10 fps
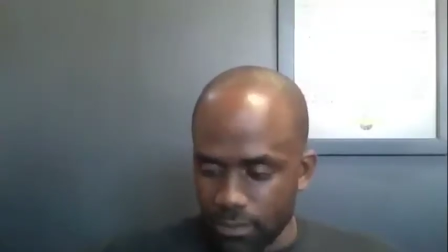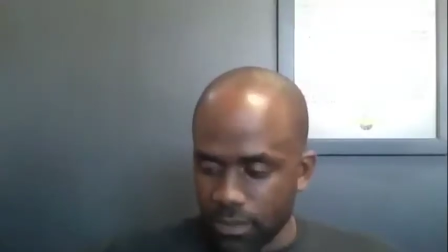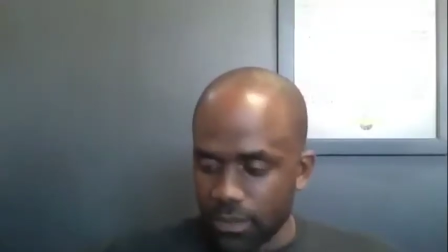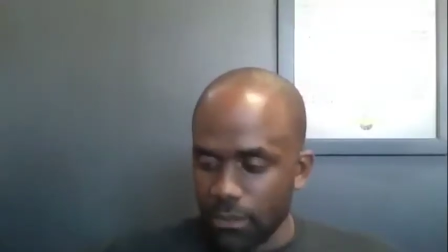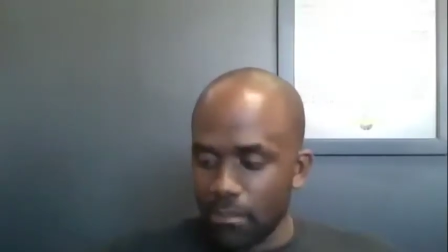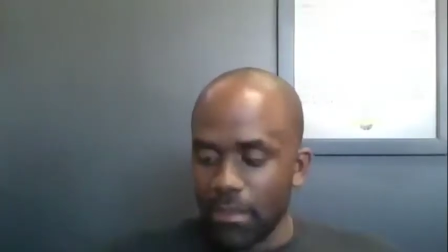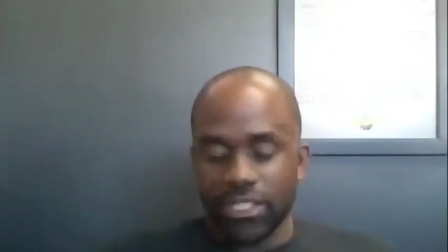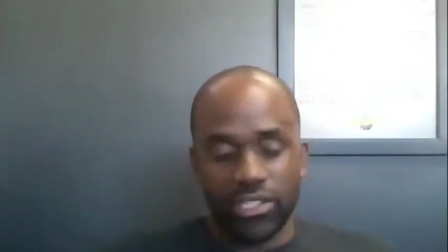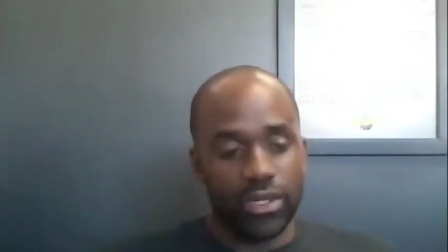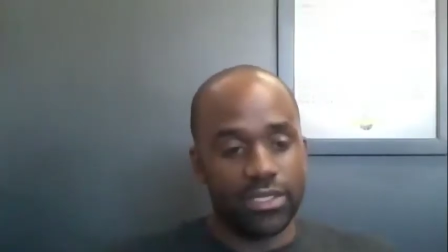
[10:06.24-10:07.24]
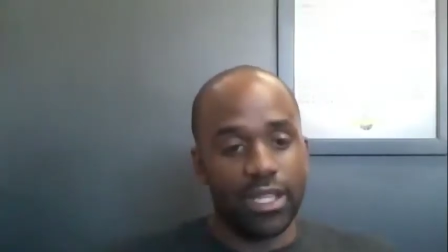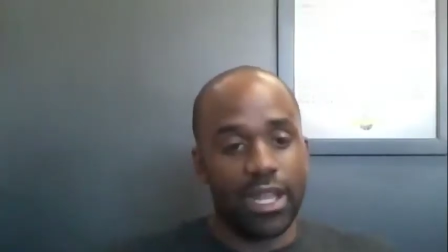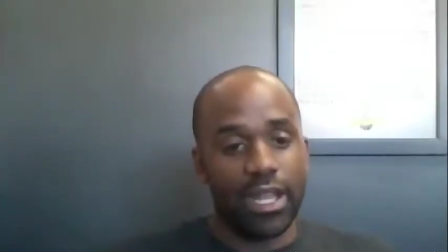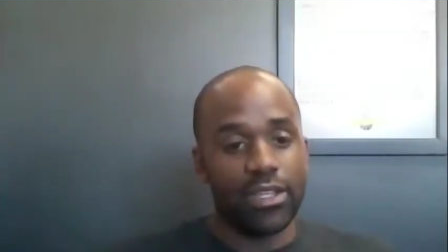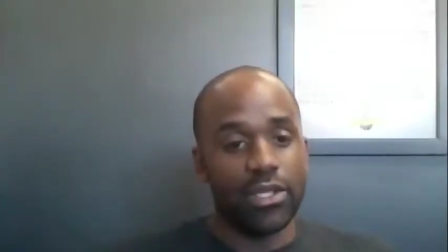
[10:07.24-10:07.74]
some metrics that I
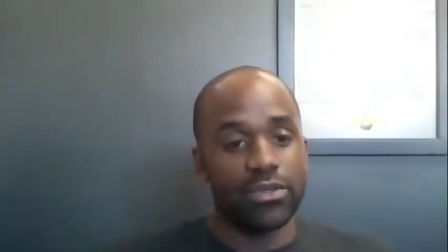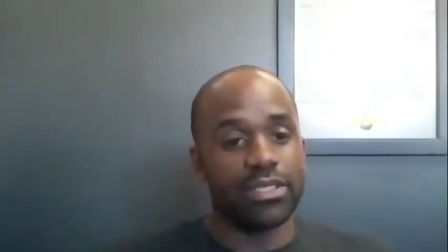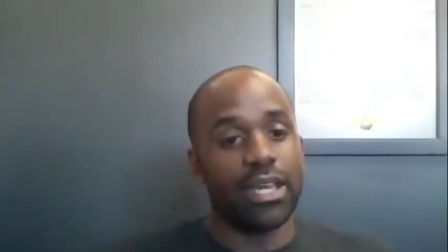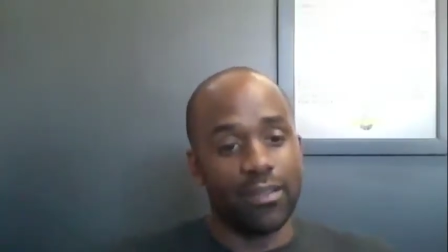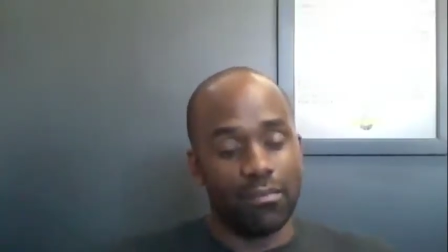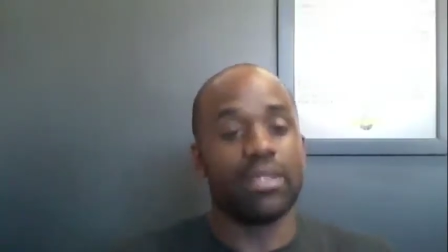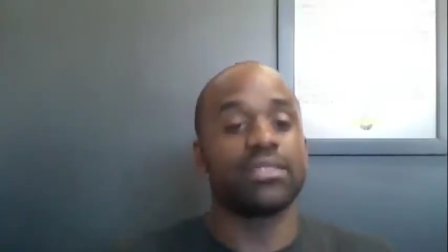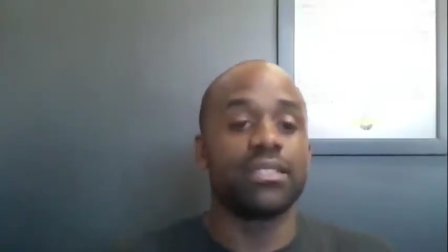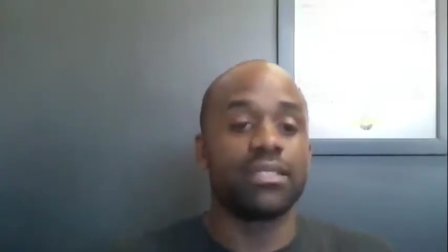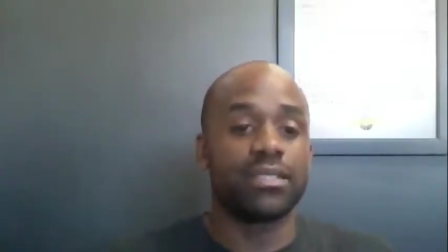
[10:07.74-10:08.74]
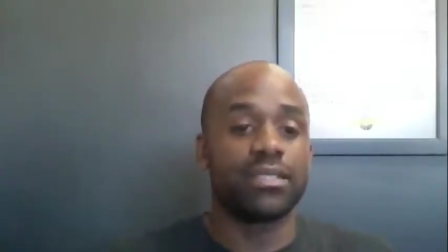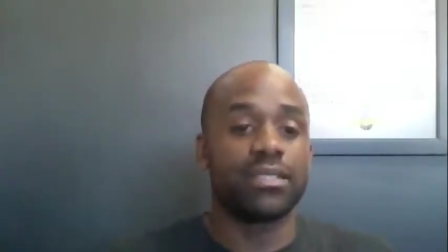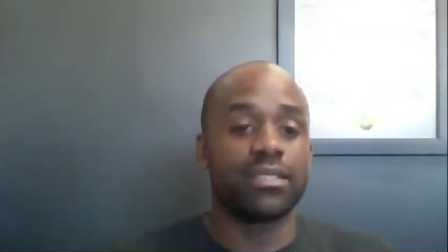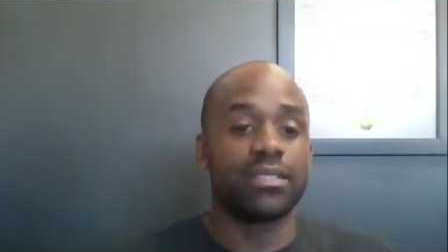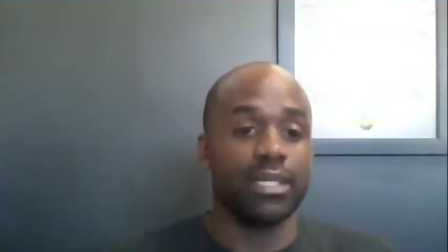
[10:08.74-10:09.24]
use inside the business that
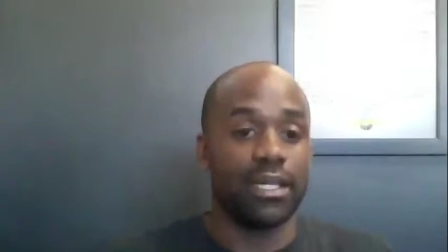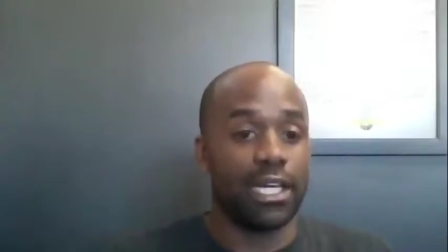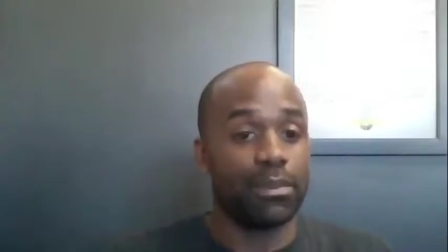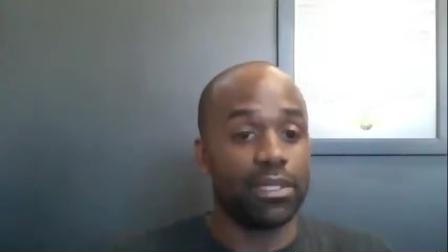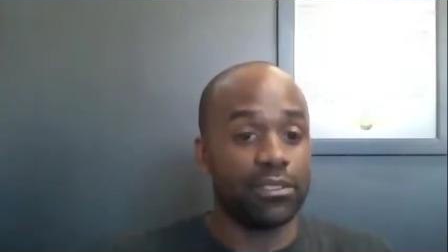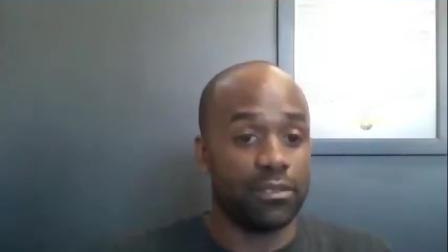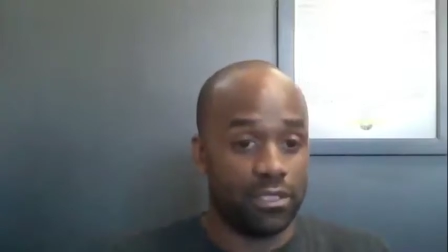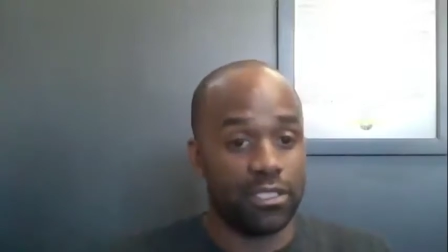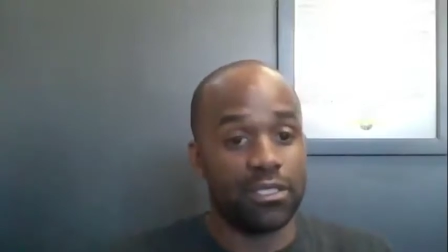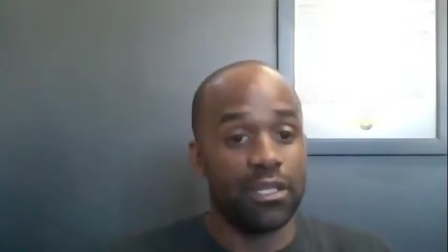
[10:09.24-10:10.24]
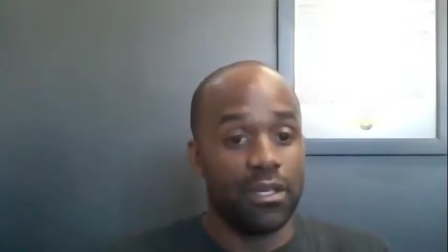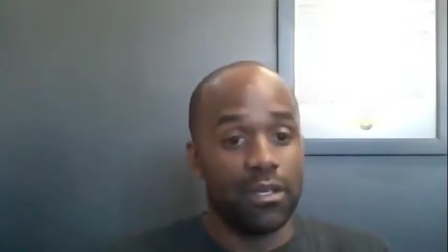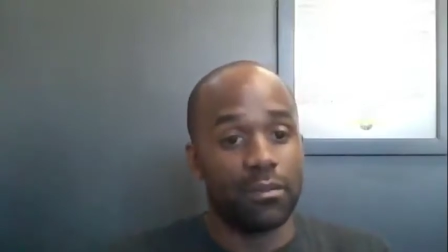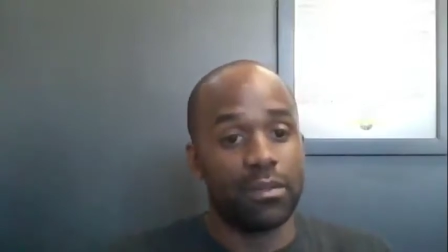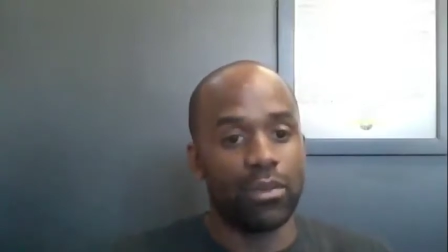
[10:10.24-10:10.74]
basically help us just
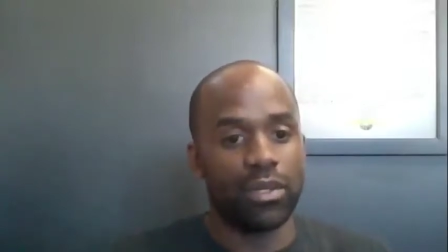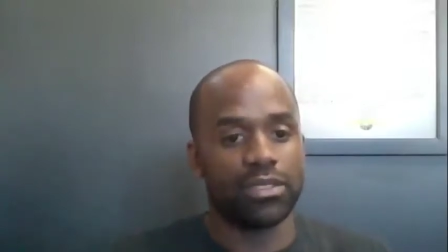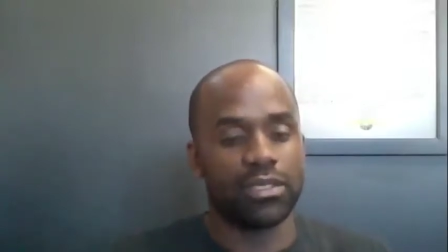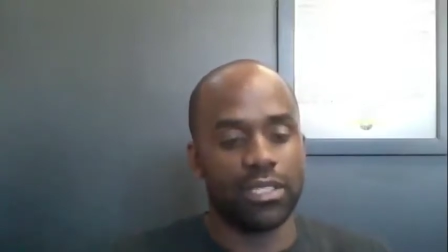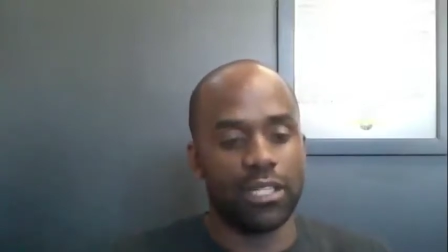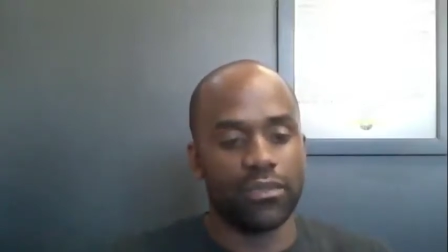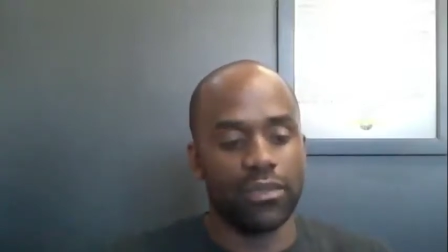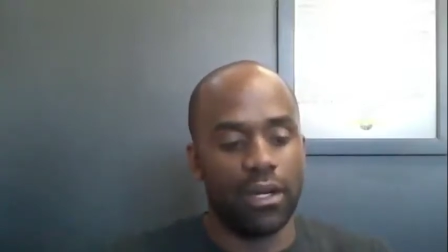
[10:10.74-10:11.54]
be more successful.